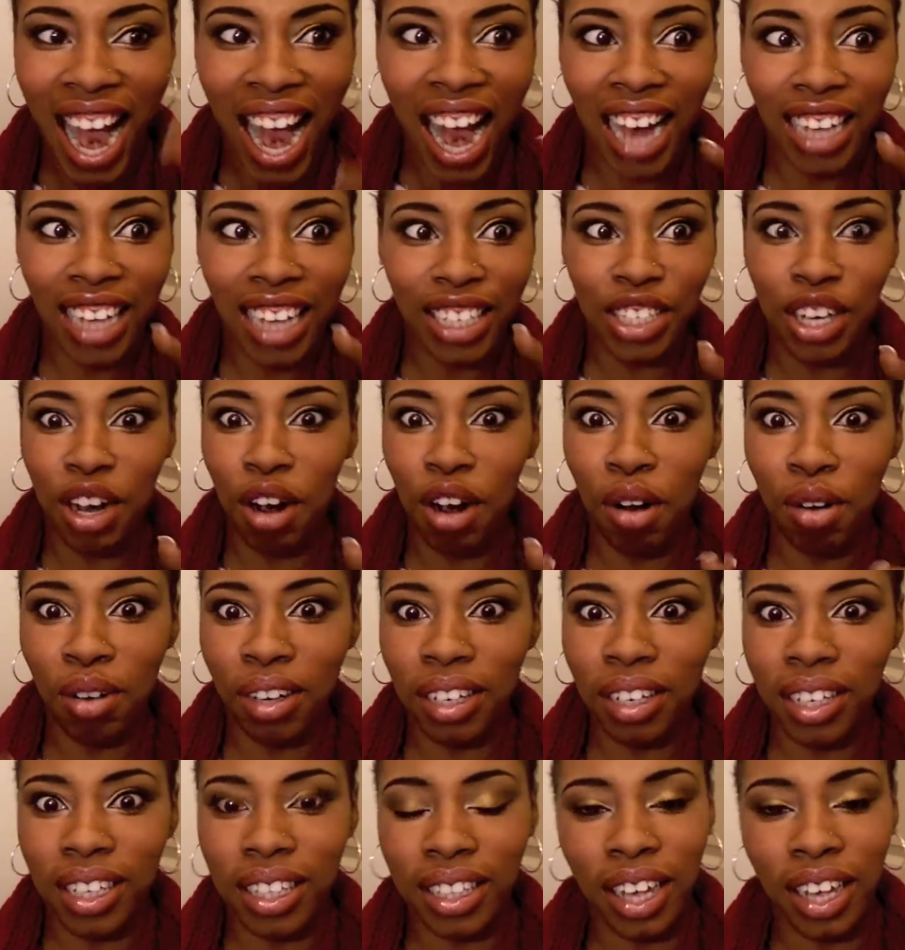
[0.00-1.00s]
I
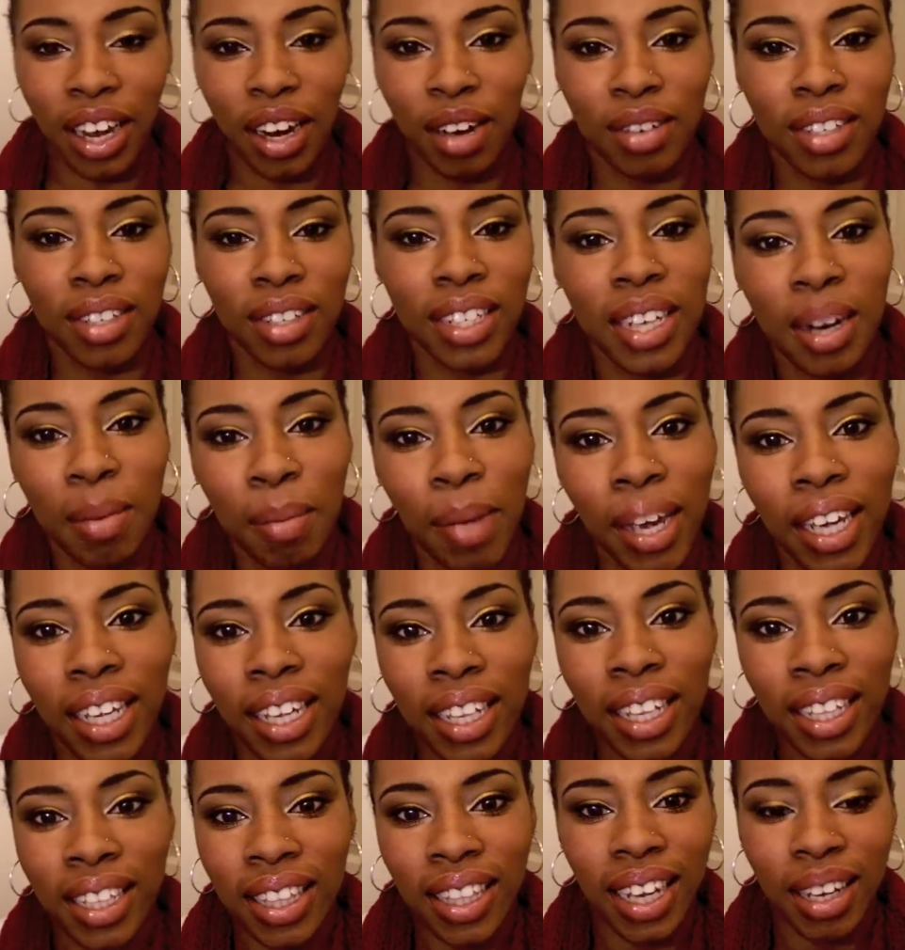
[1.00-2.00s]
totally thought I was gonna
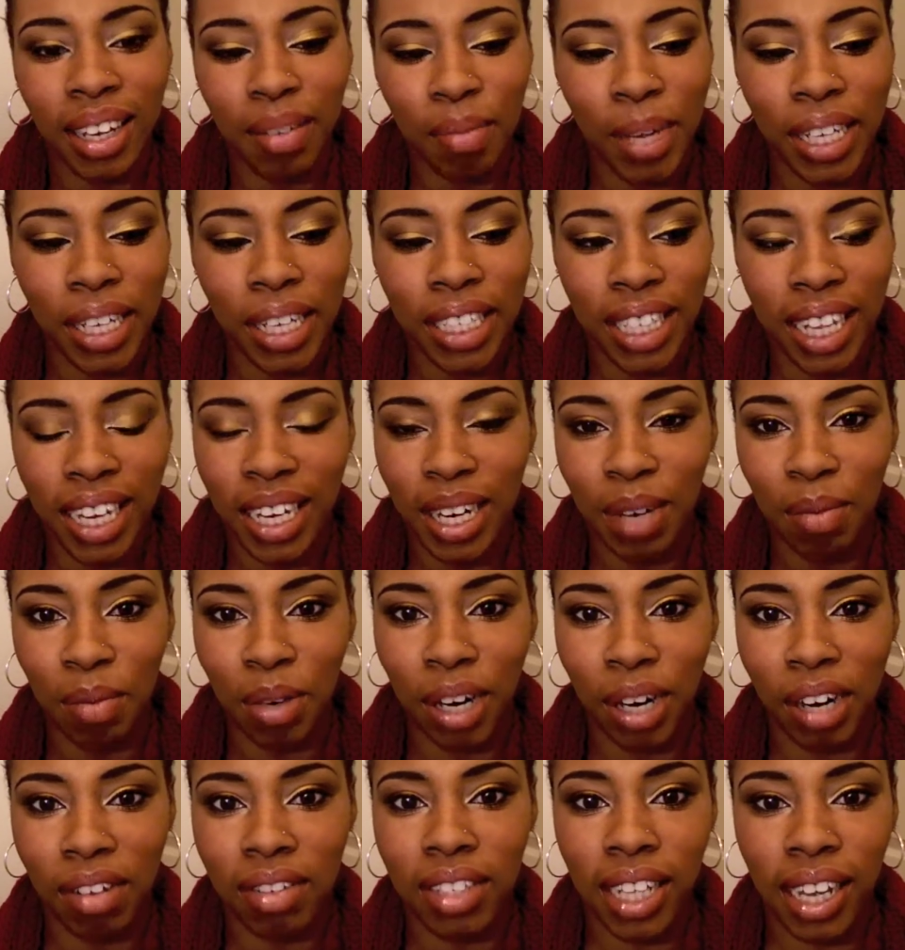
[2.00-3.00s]
mess that up
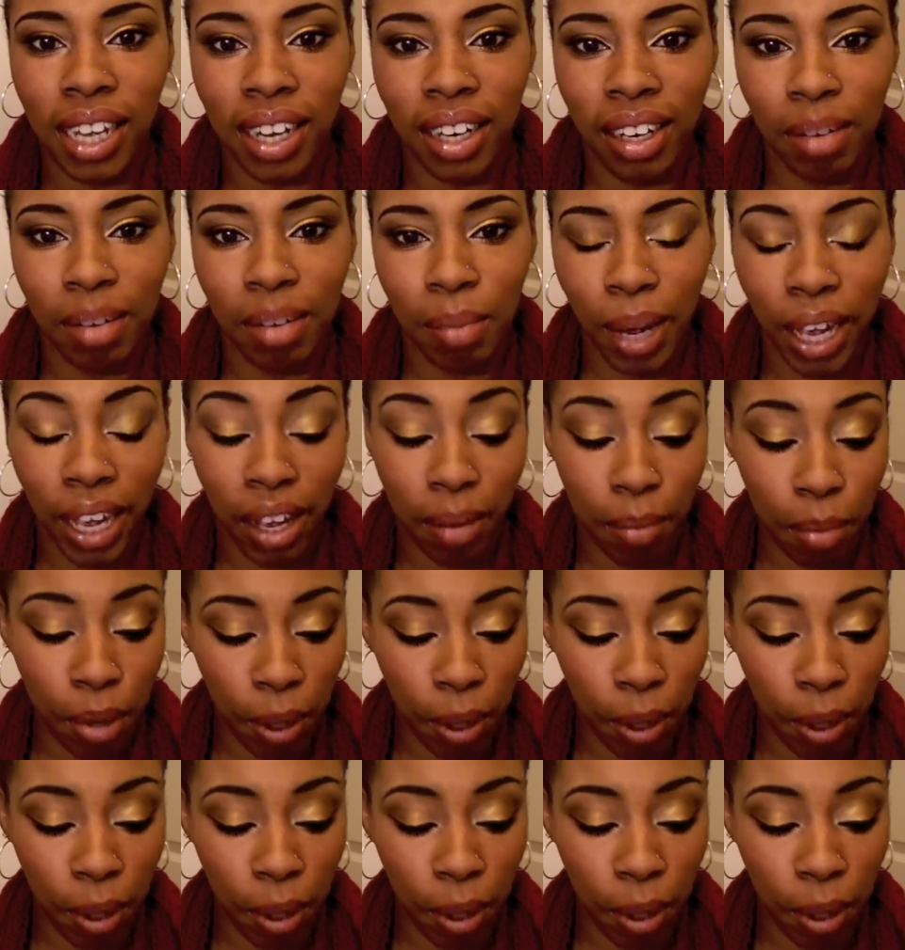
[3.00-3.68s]
when I was saying it in my head.